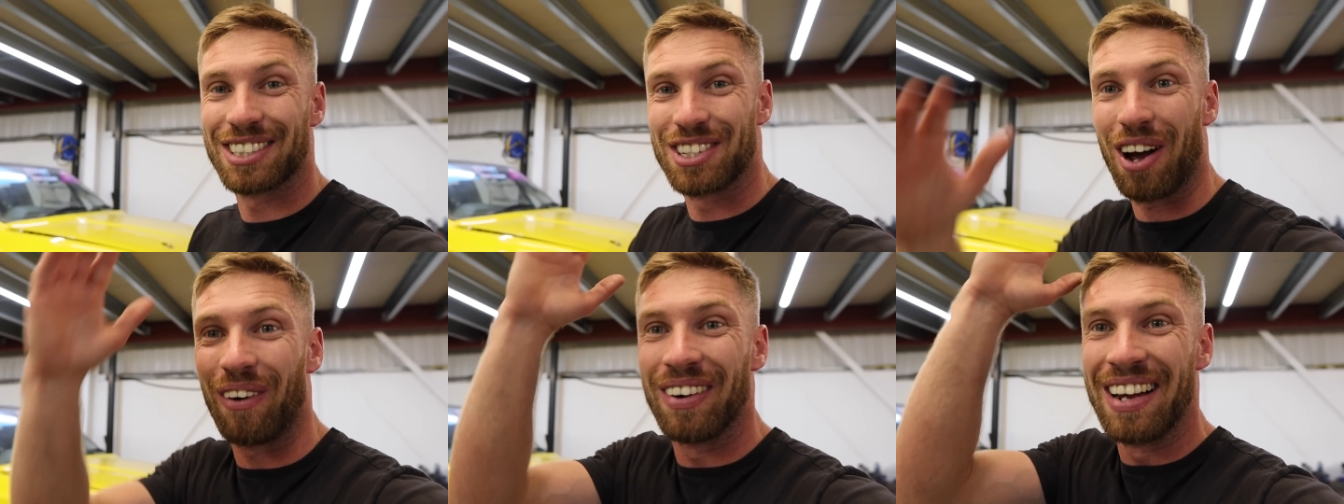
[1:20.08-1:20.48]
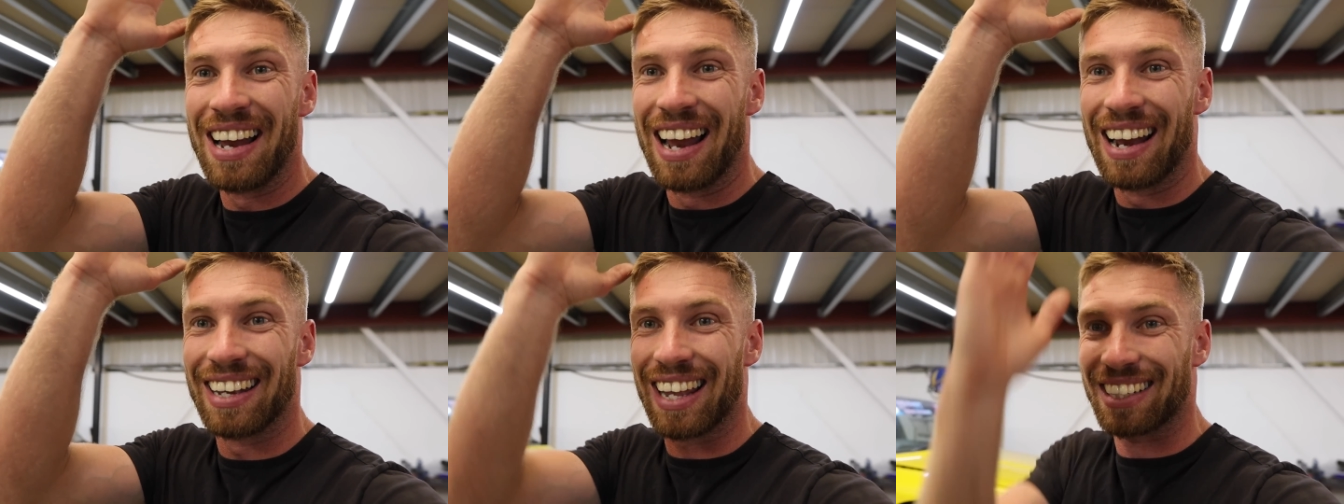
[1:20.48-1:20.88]
So
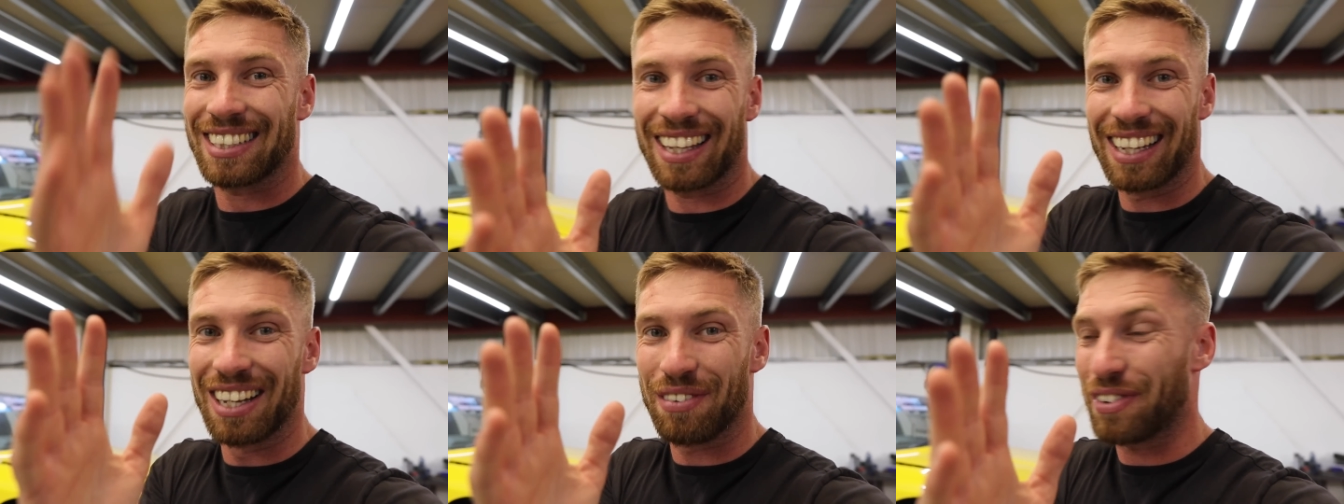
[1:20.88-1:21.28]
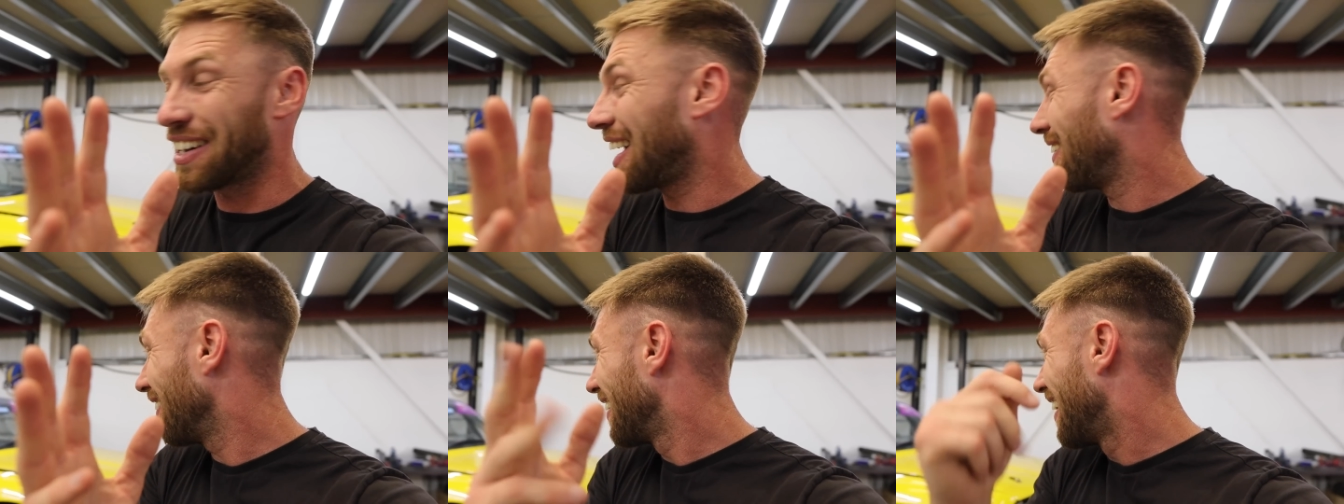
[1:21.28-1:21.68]
let's get the livery
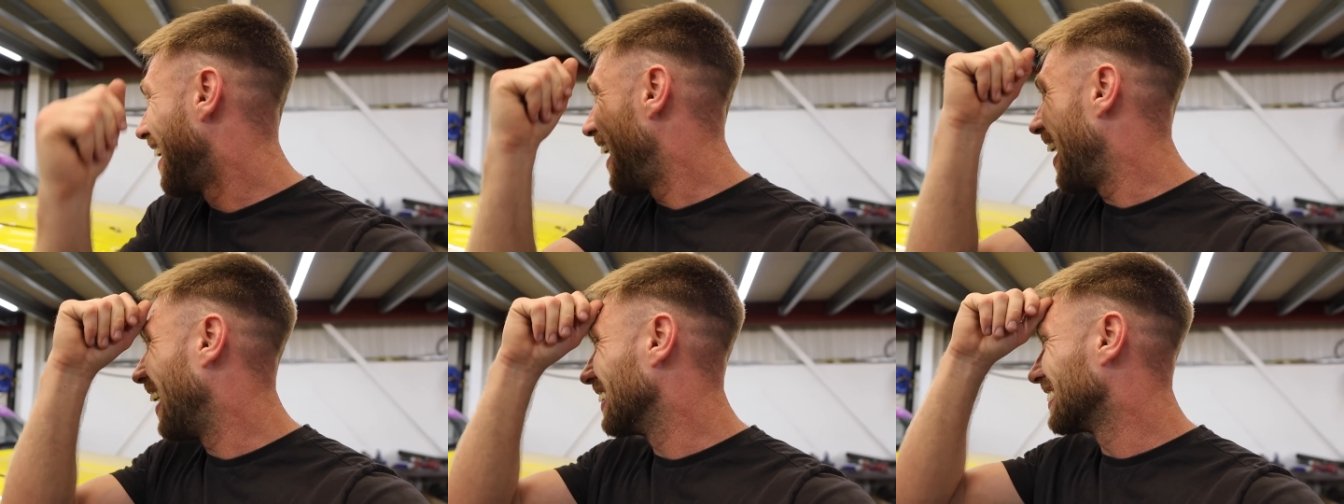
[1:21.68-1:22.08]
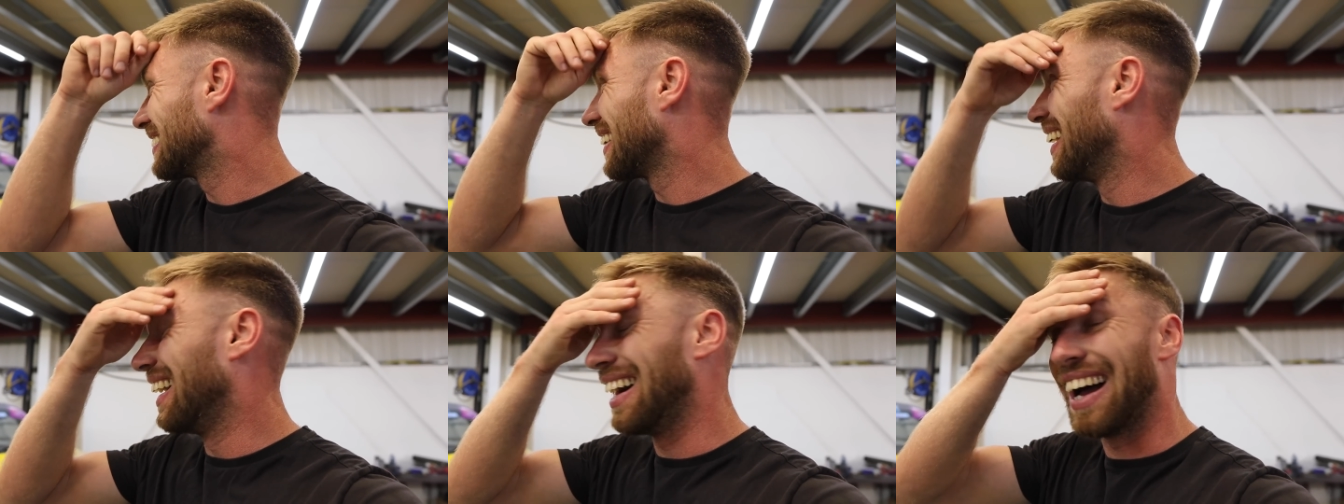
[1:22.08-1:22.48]
out,
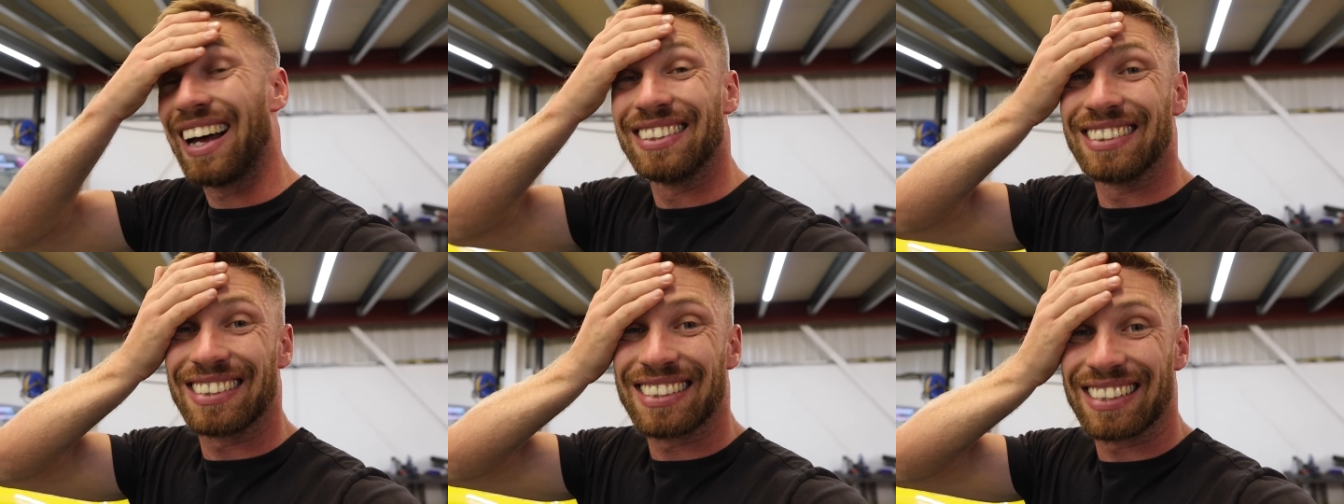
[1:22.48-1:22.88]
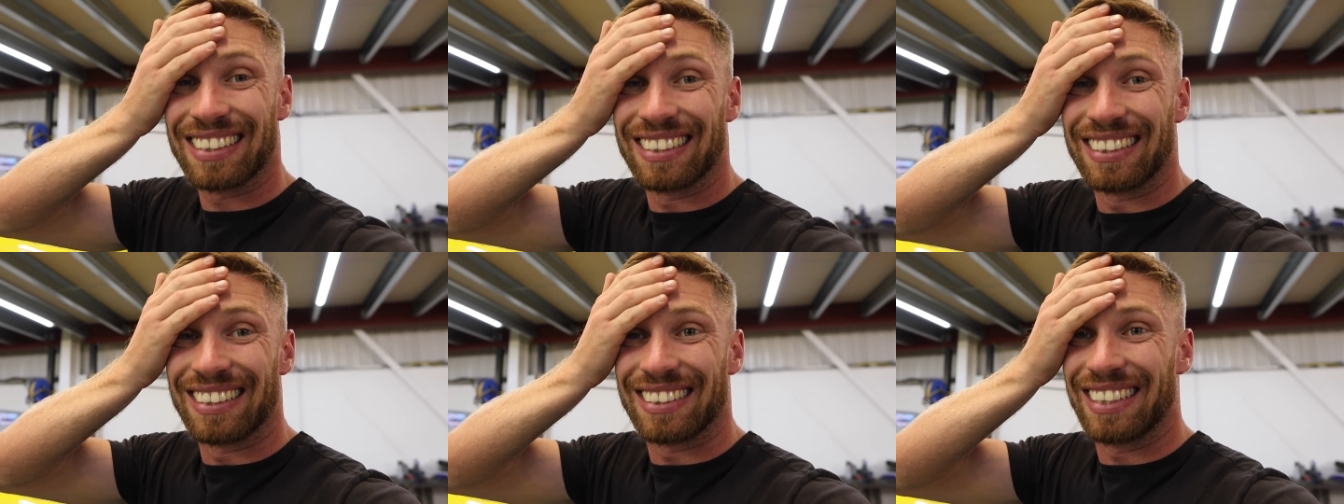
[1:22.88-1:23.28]
and I
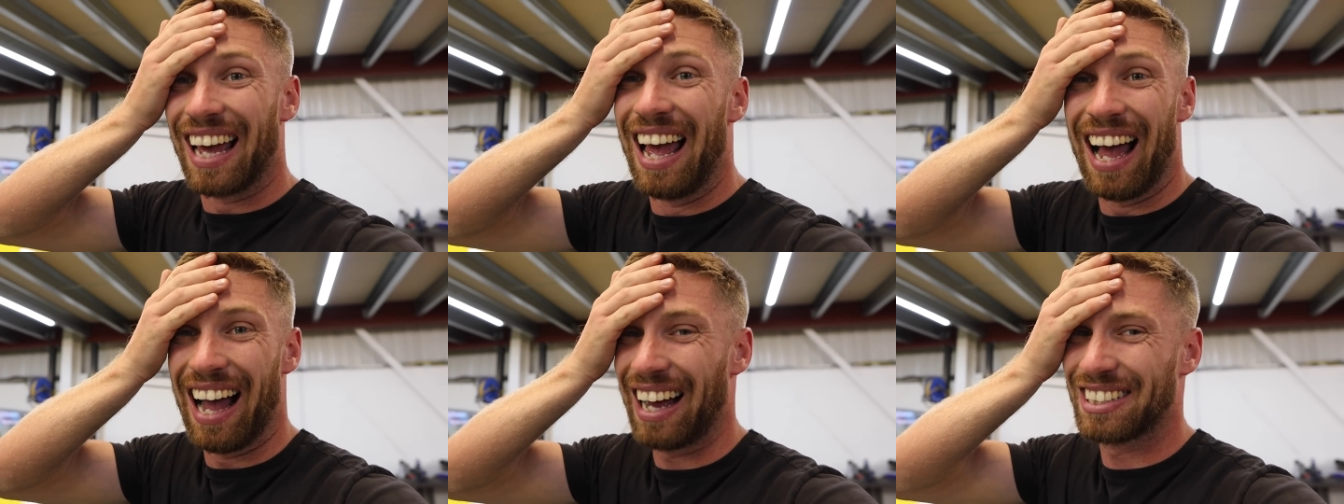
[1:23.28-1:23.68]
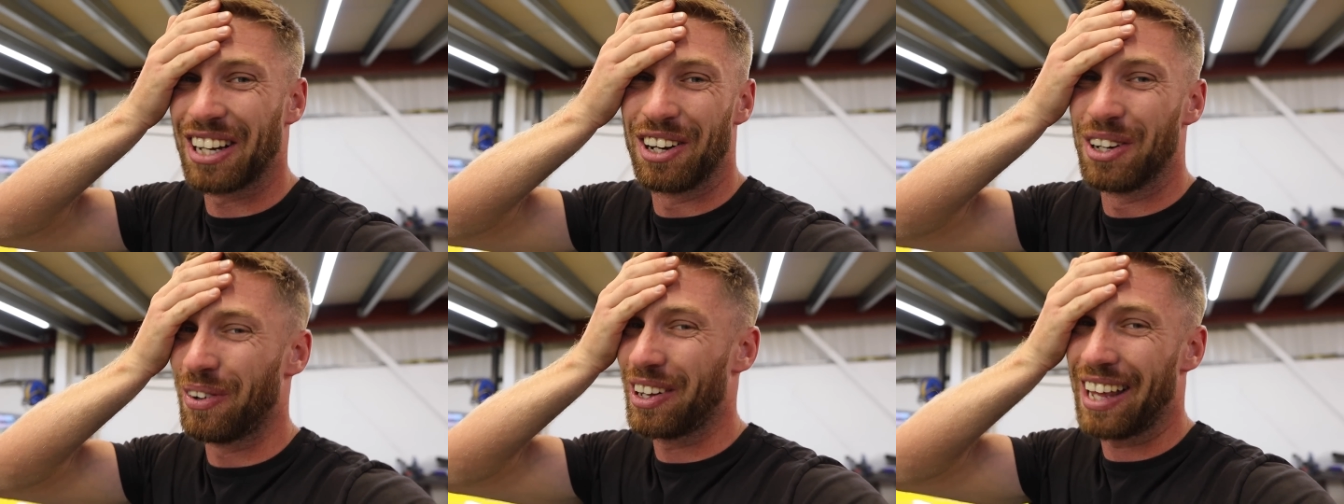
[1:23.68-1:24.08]

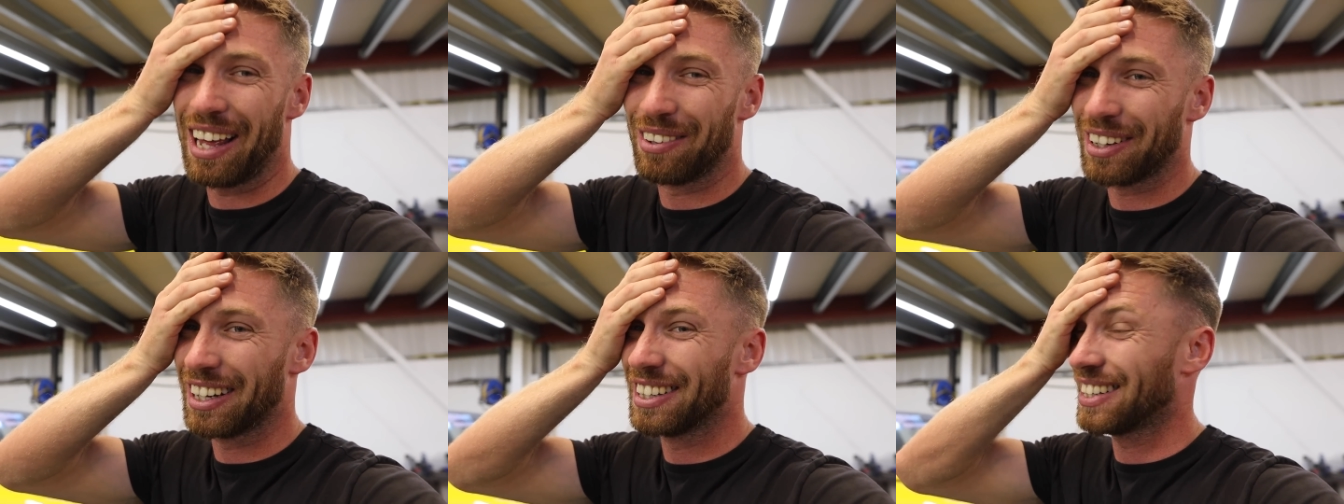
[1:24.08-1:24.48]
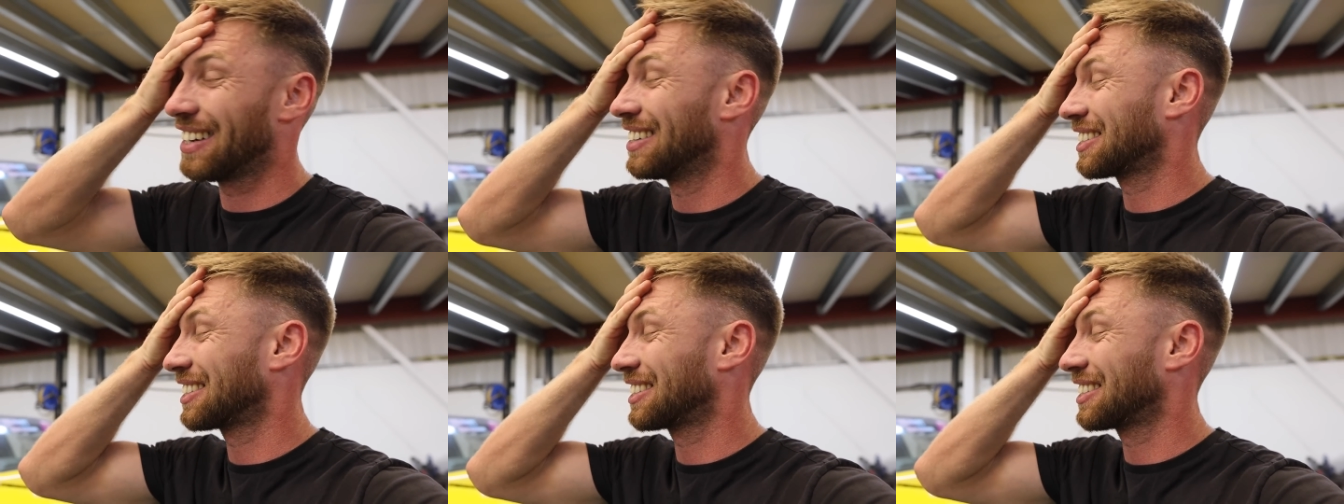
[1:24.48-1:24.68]
don't know what the hell we're going to do.